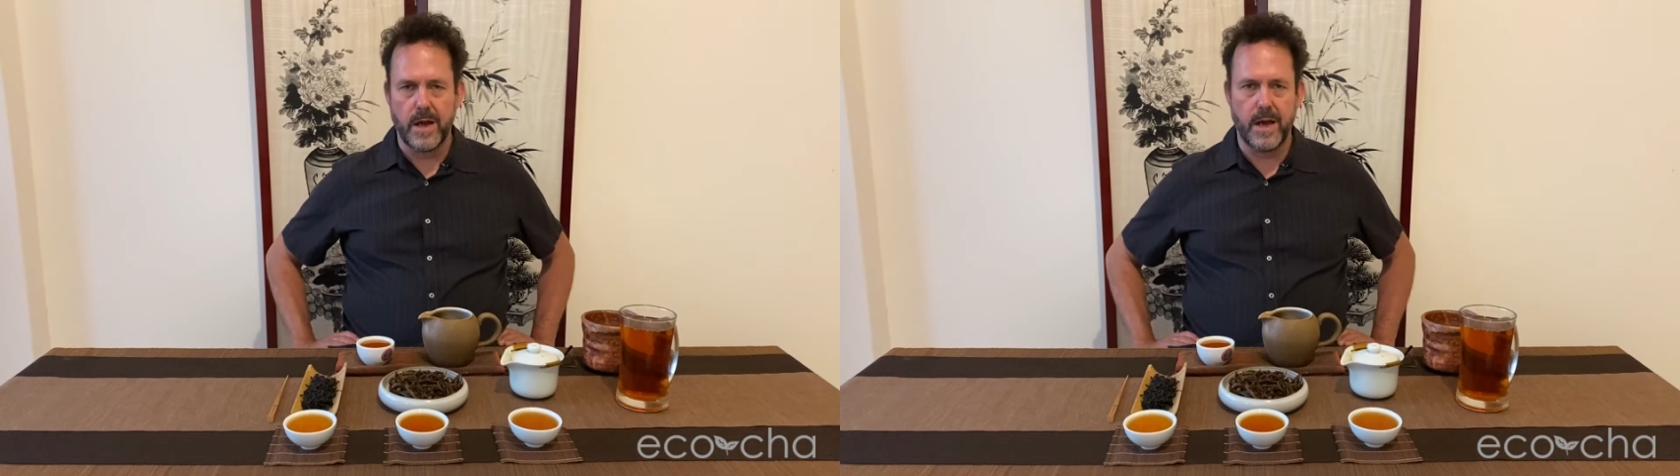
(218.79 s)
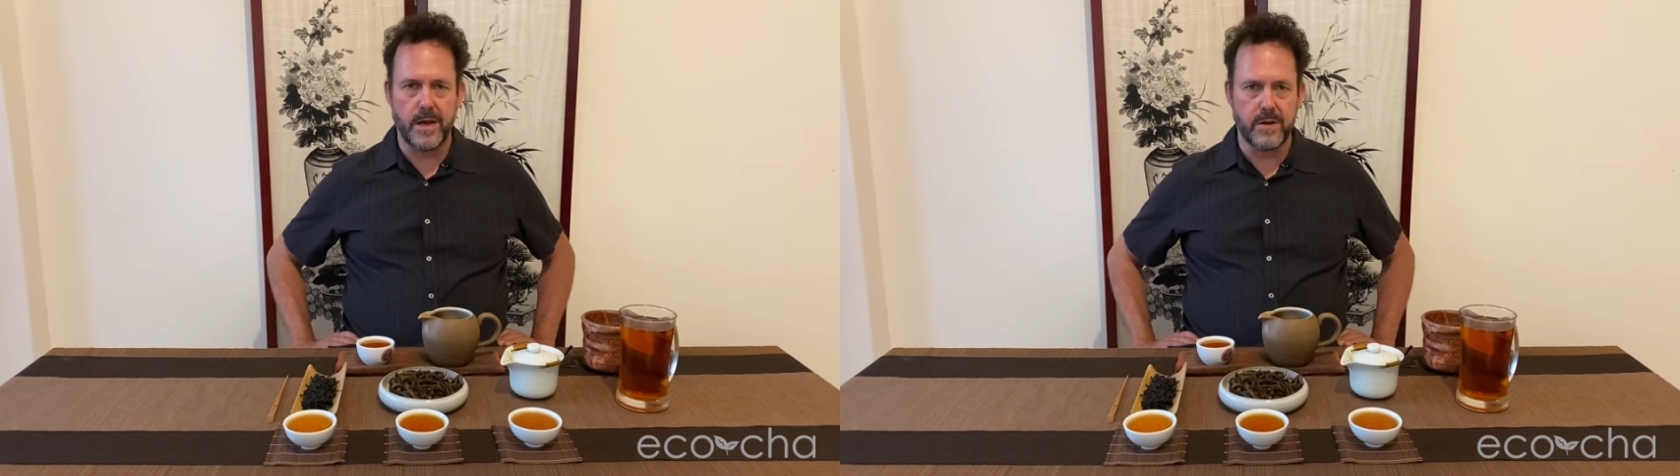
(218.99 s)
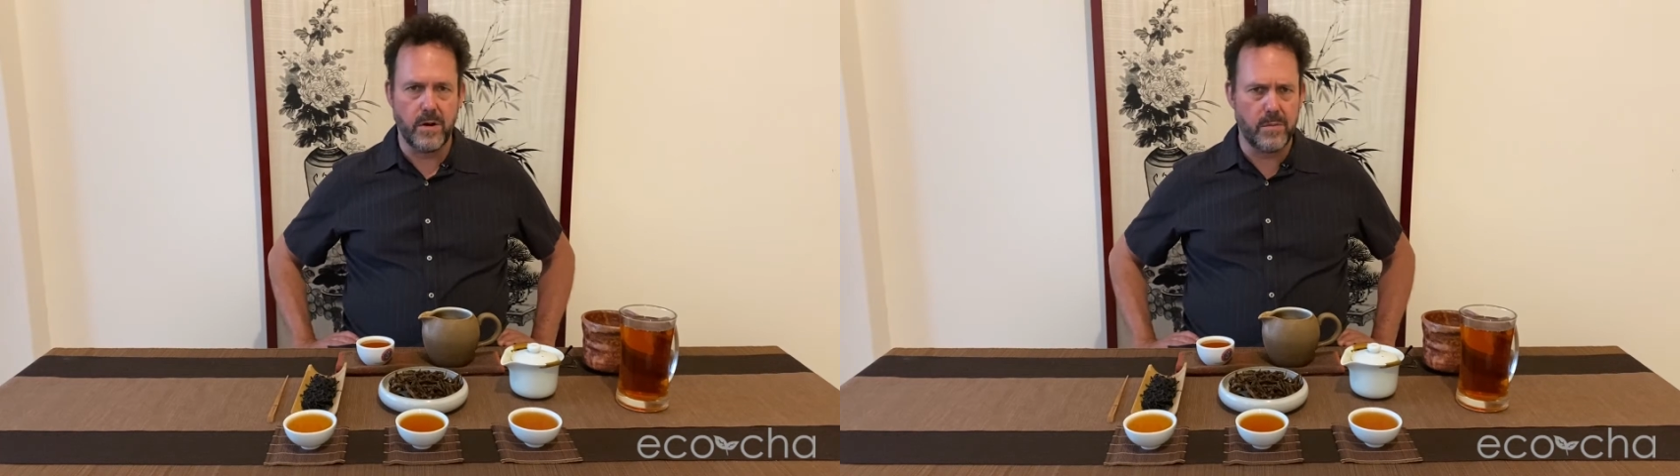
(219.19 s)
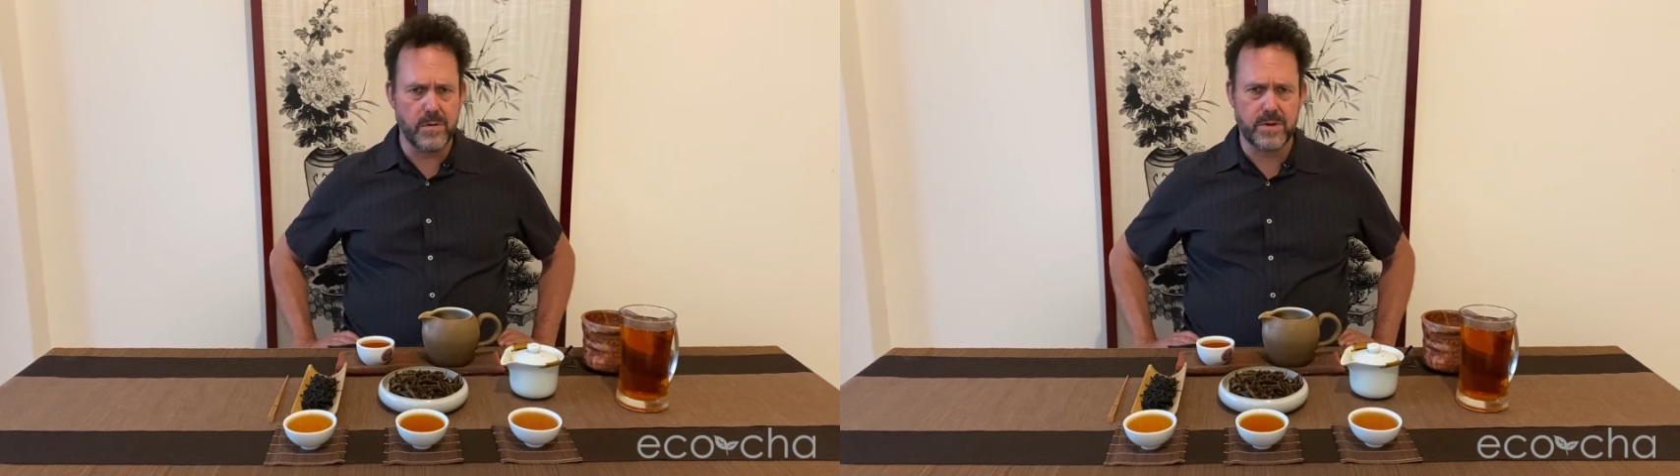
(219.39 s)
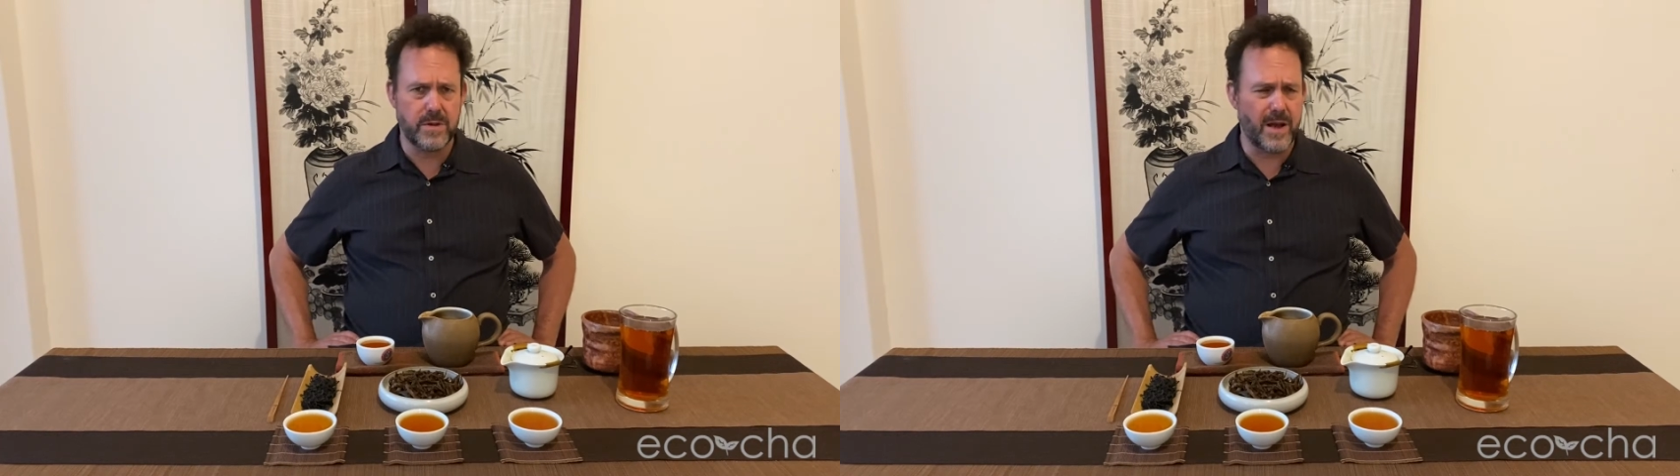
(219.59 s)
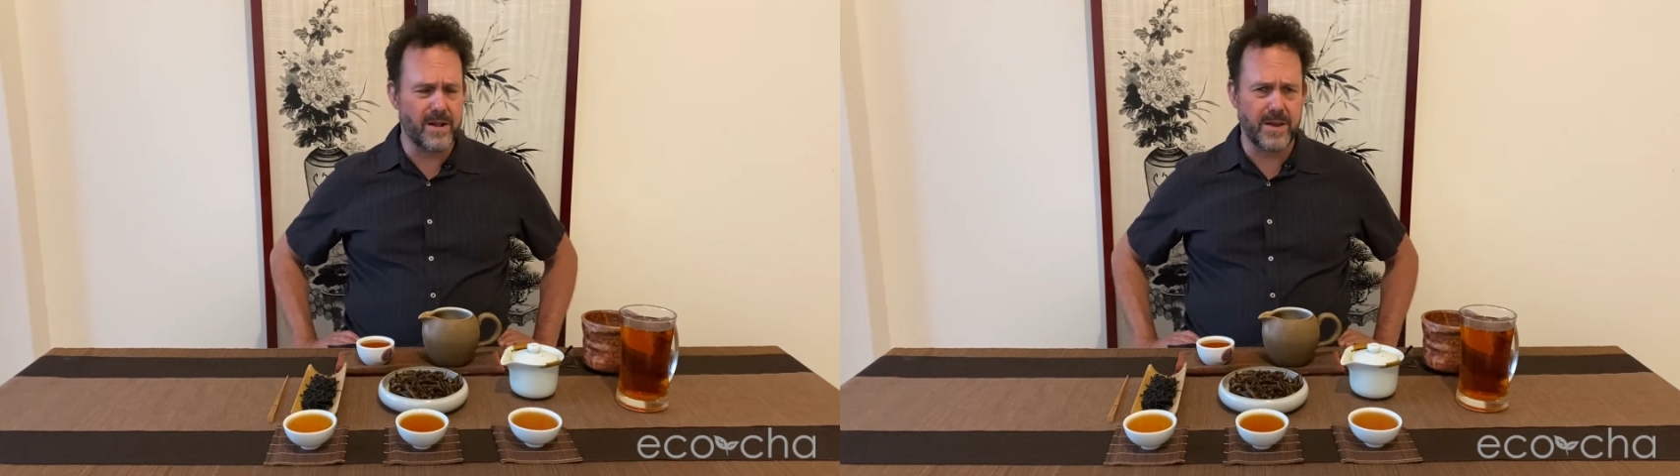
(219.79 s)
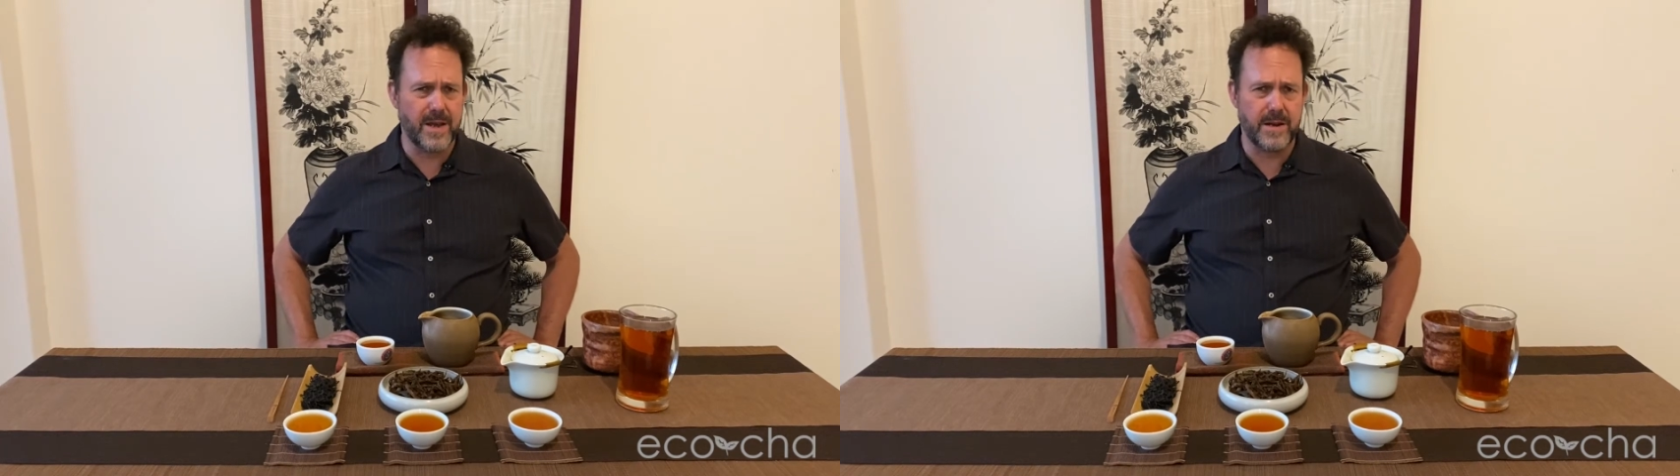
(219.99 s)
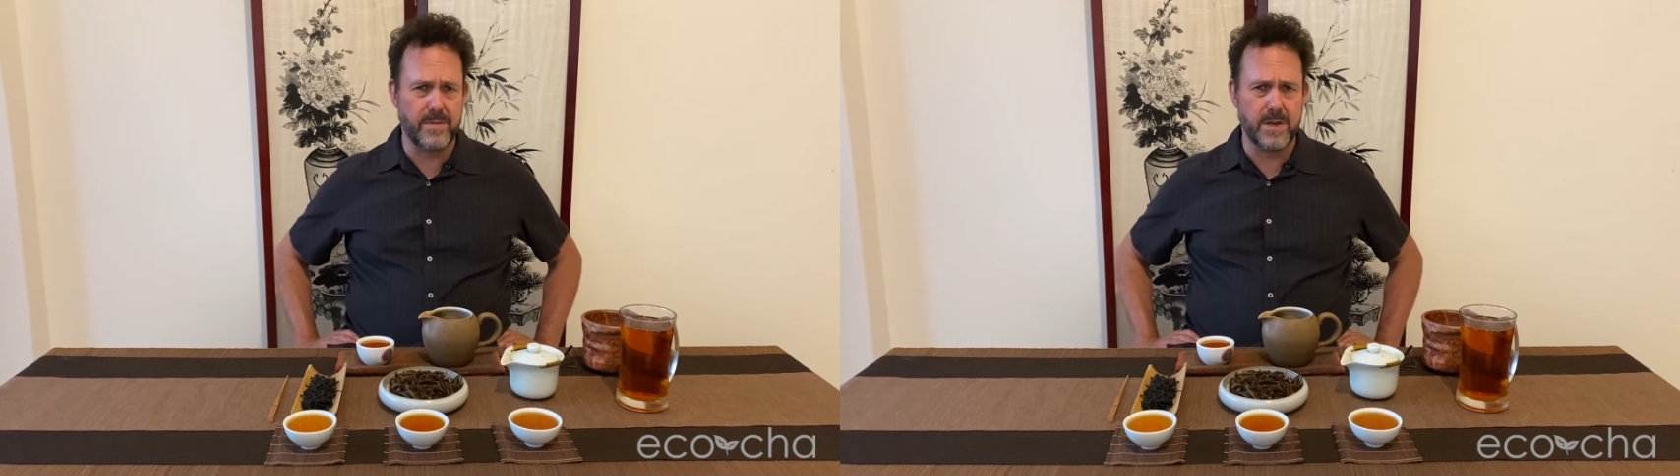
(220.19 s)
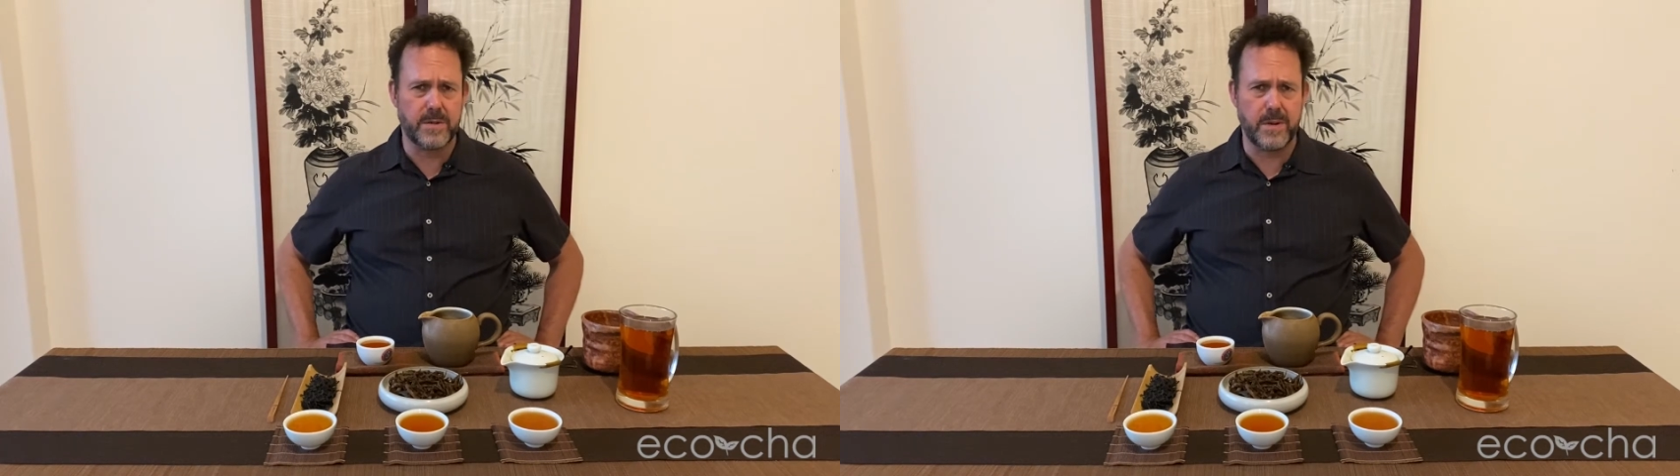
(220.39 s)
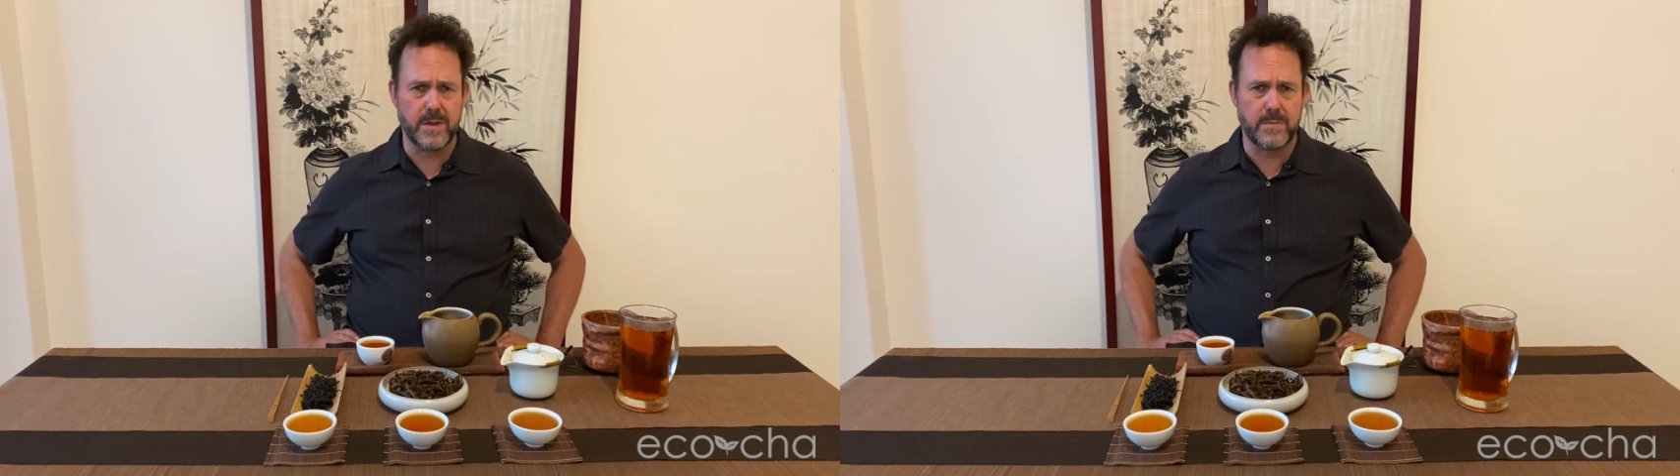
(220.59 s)
And I don't think anybody
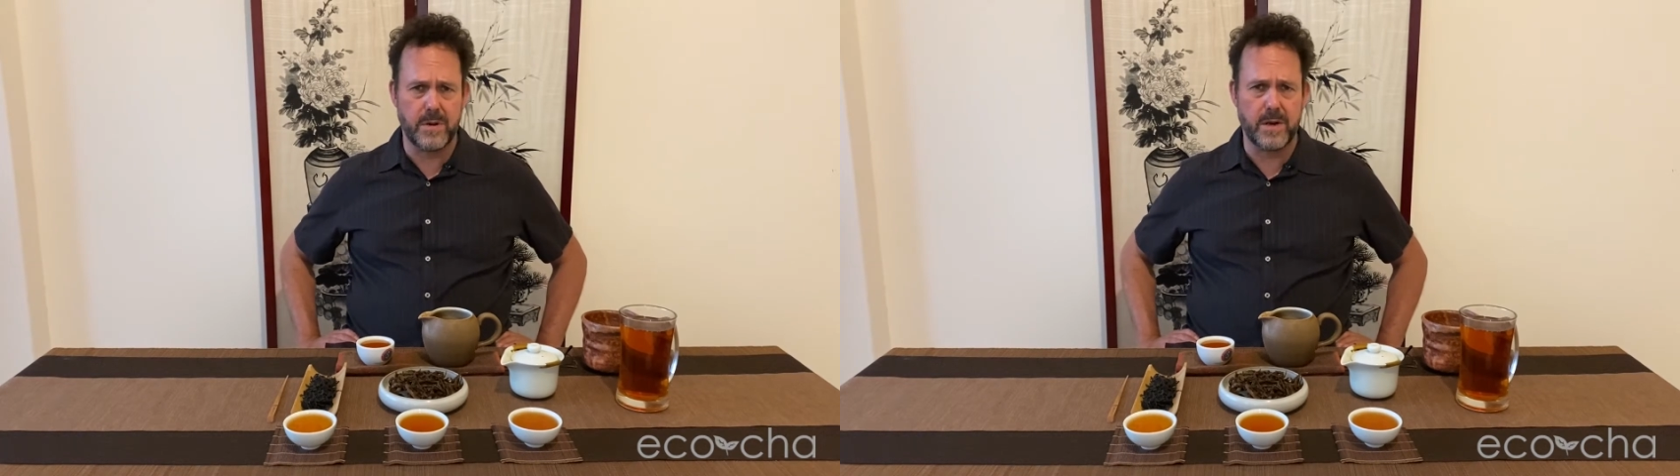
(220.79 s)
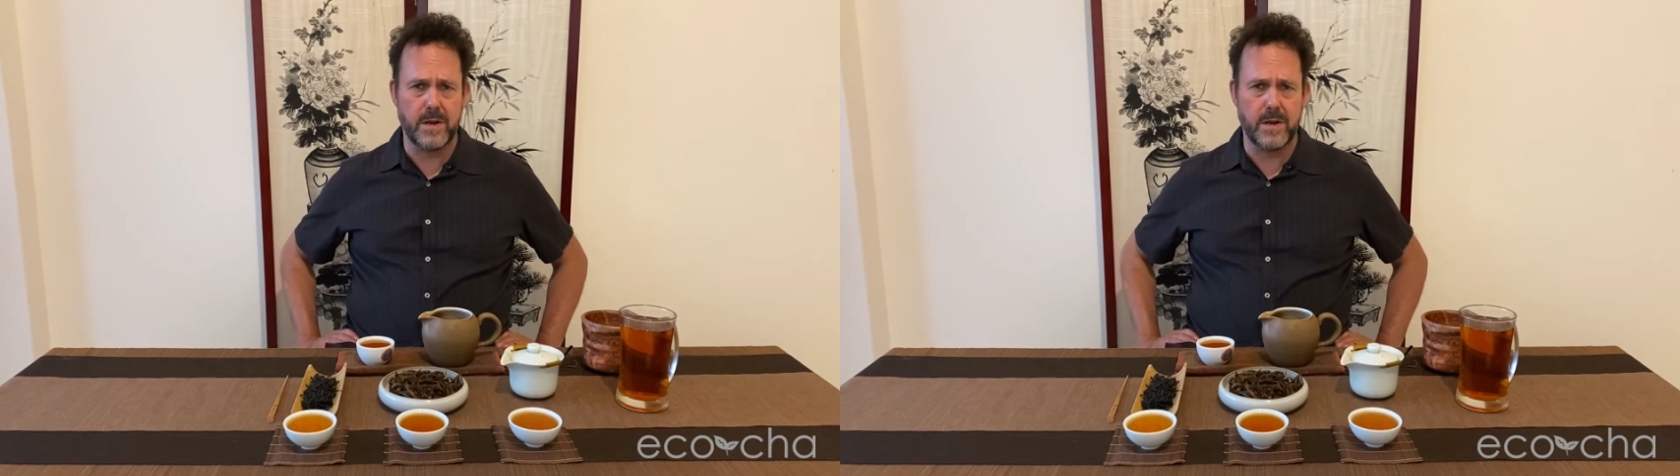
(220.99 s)
spends money